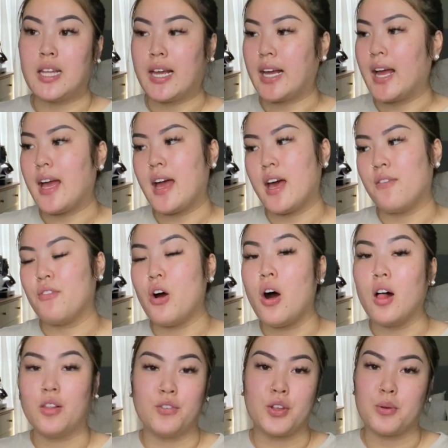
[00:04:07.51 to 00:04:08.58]
Like, I have
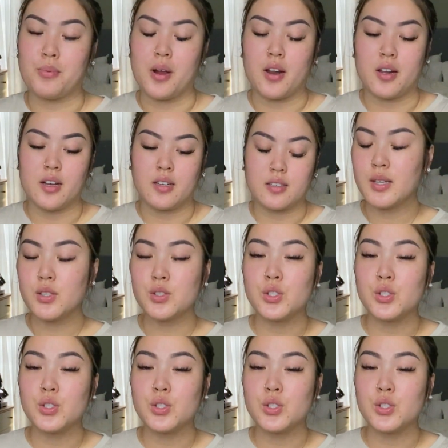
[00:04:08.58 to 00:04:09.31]
all of their products.